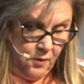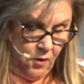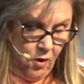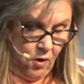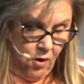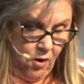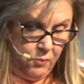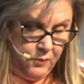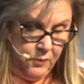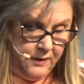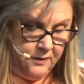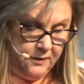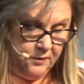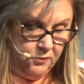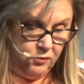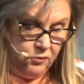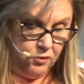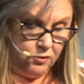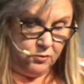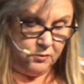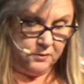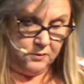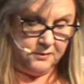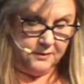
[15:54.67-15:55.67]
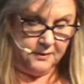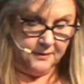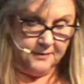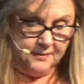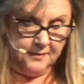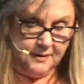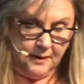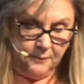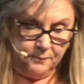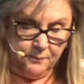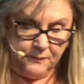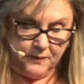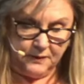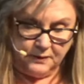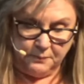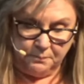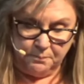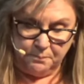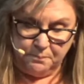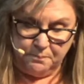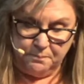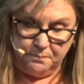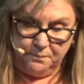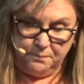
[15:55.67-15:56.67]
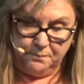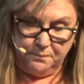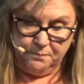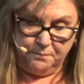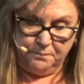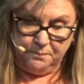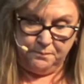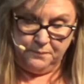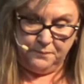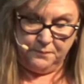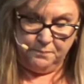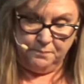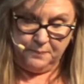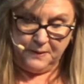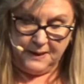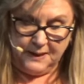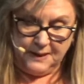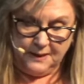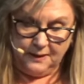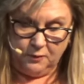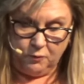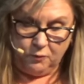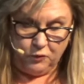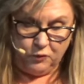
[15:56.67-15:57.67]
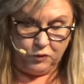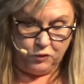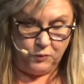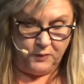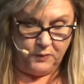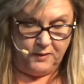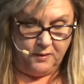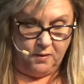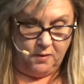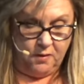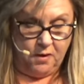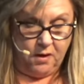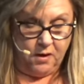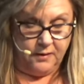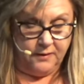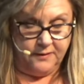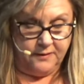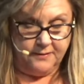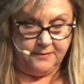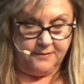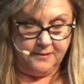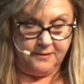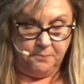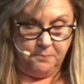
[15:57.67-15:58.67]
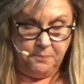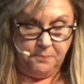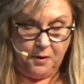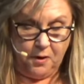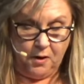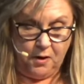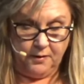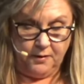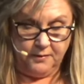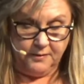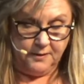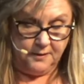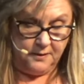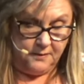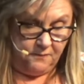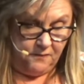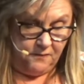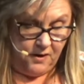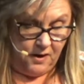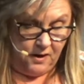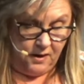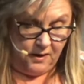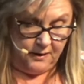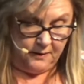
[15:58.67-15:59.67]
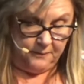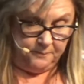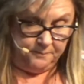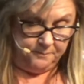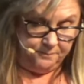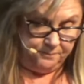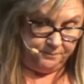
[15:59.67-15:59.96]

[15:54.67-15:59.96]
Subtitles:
All we can do is accept that the being which we are is some part of the divine.